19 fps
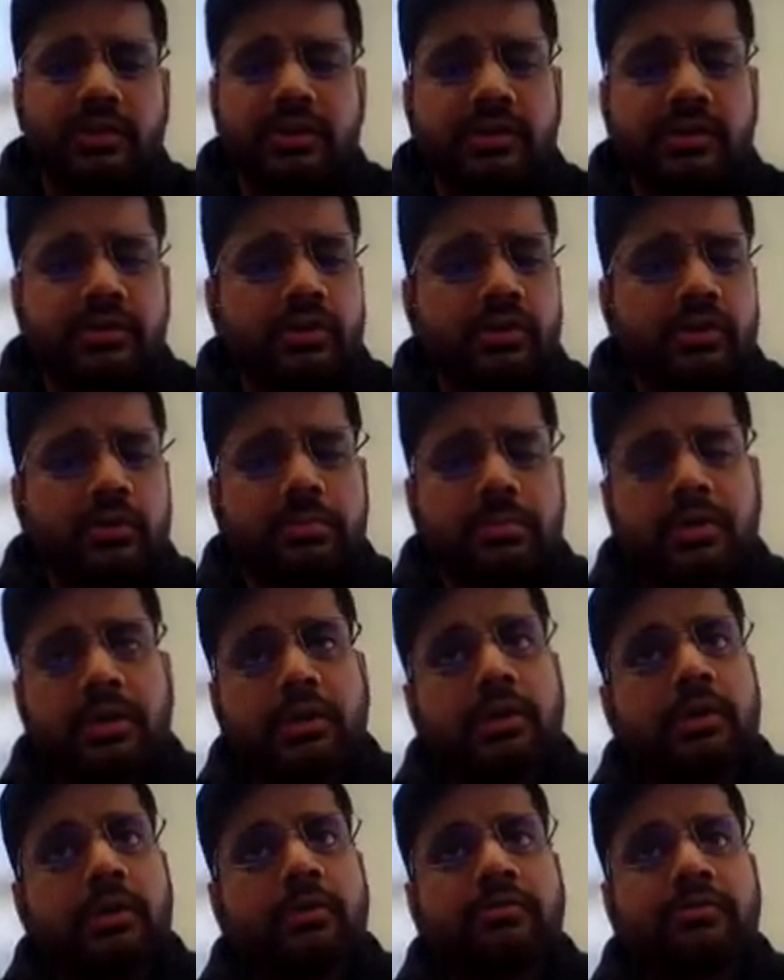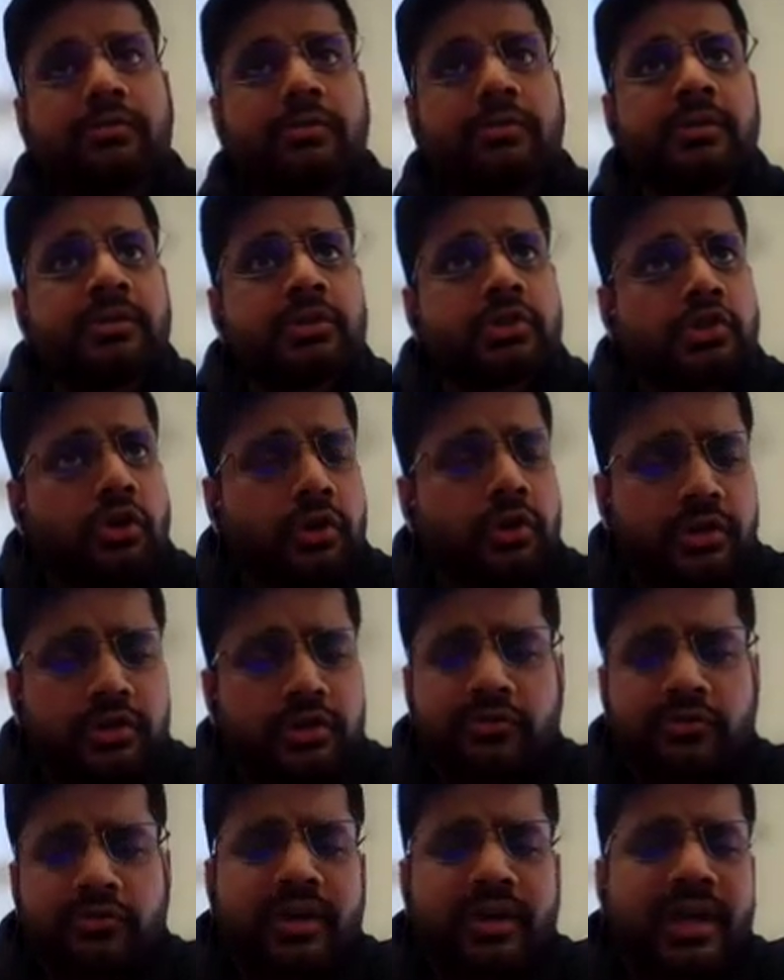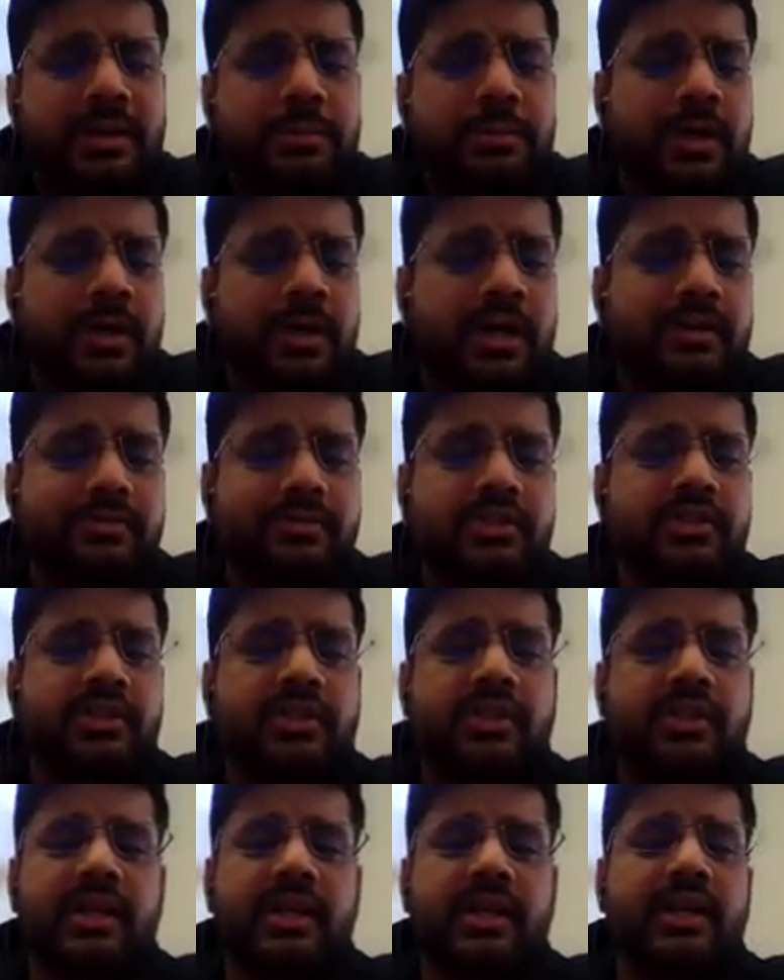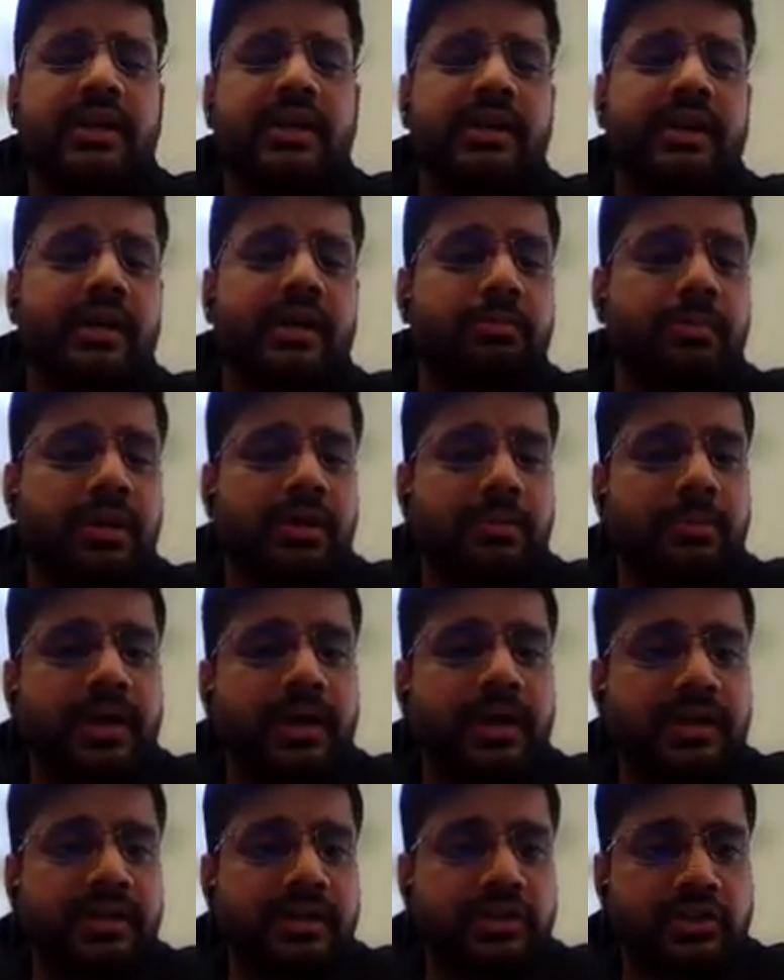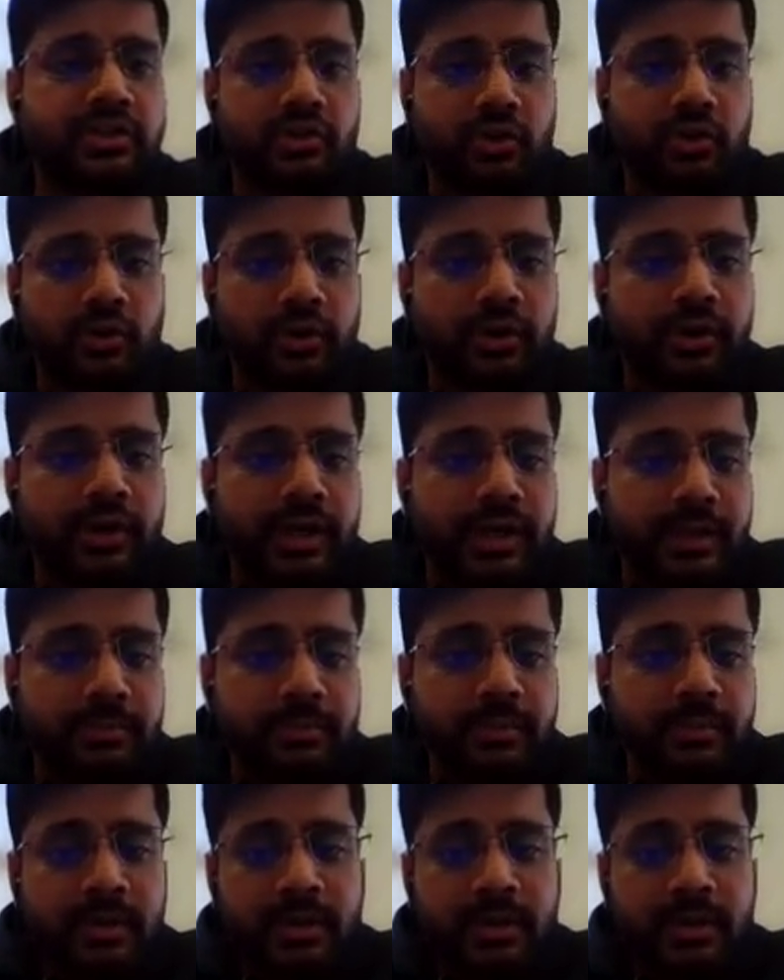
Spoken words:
in lieu of shortage of time, I've just created and prepared this already.